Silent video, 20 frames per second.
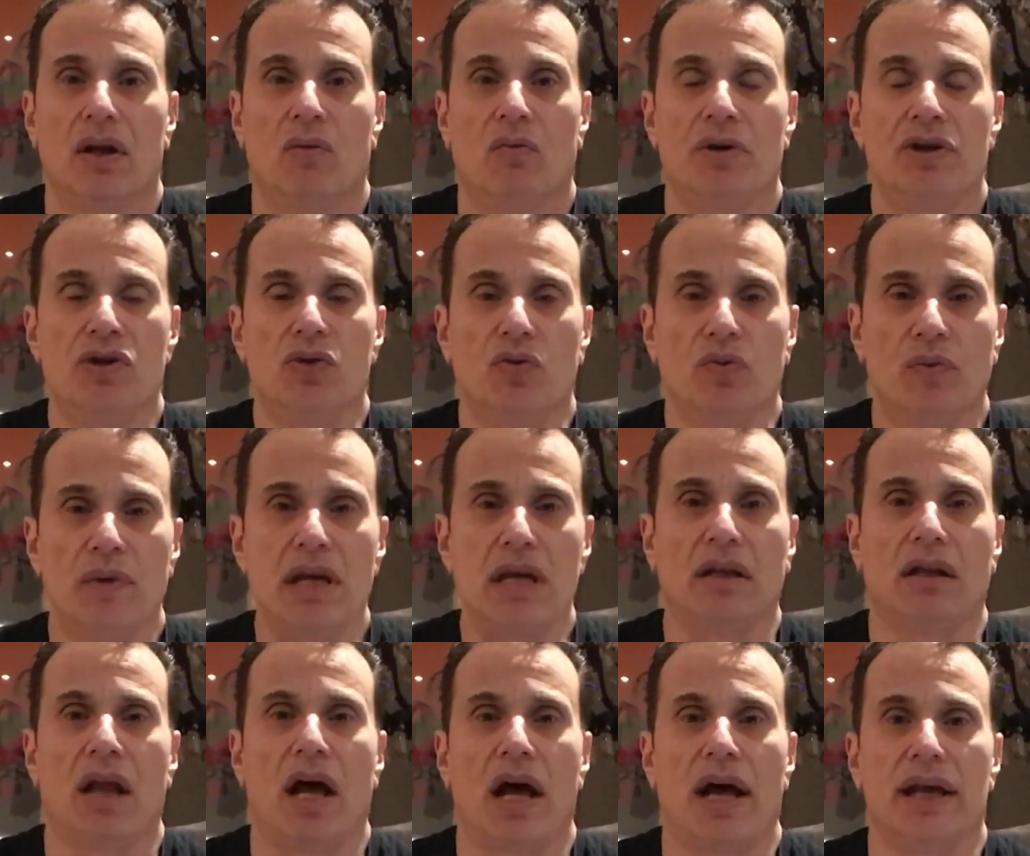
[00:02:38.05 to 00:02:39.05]
when you
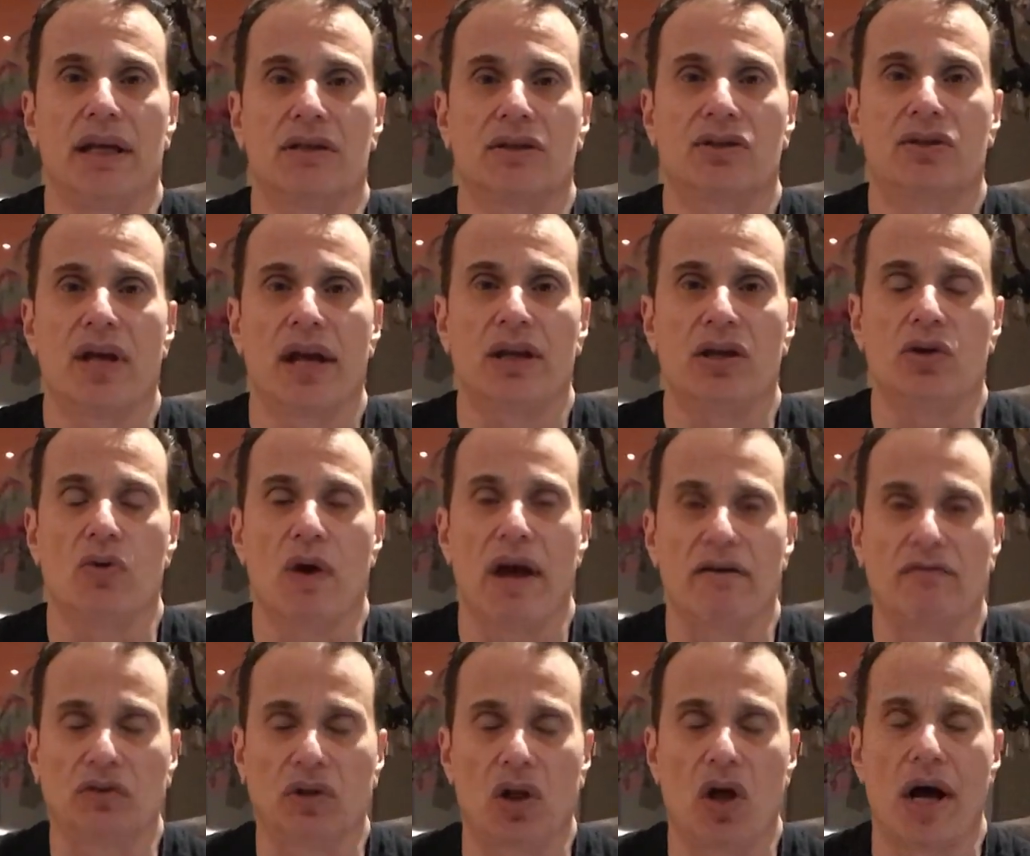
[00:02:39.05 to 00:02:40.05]
realize that you
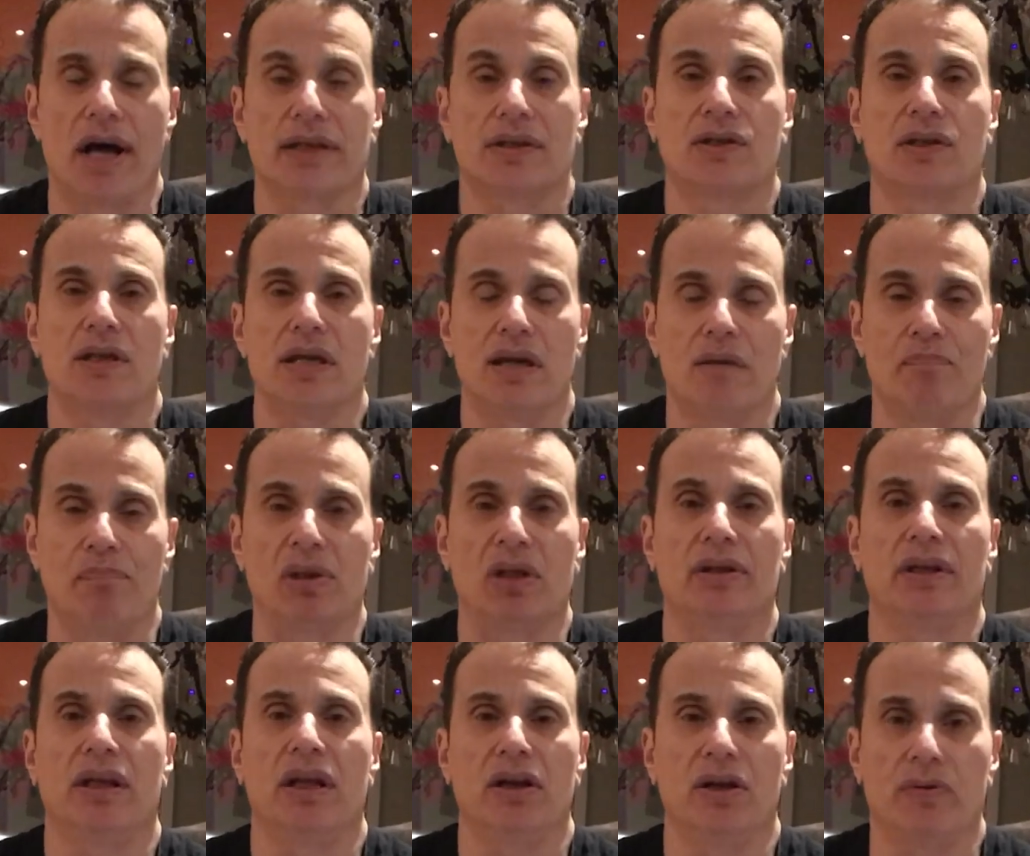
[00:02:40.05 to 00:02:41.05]
have lost the
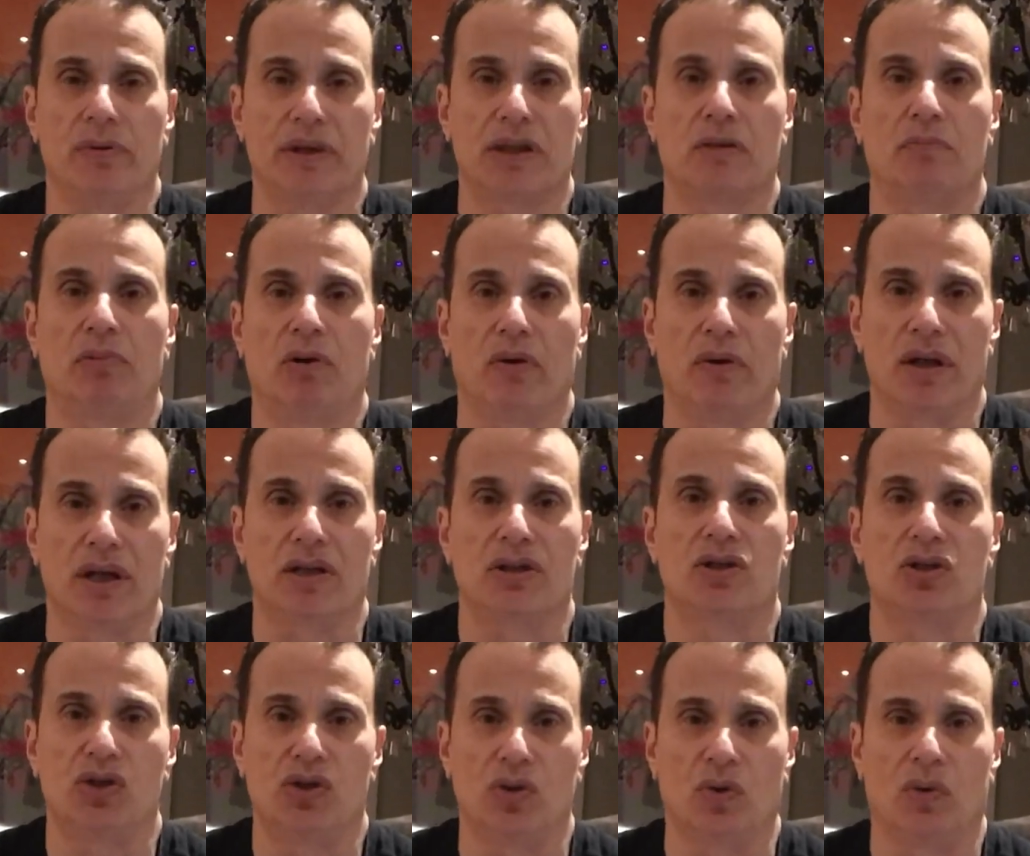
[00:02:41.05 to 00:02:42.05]
ability to
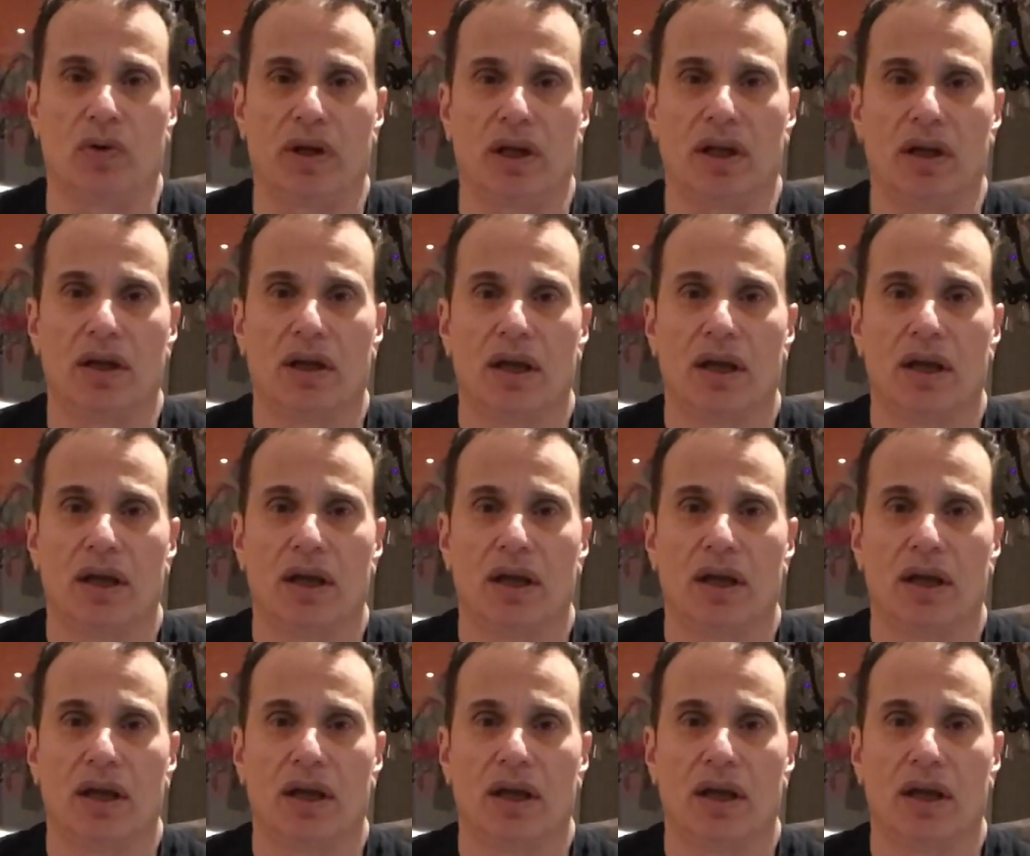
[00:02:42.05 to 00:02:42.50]
experience joy.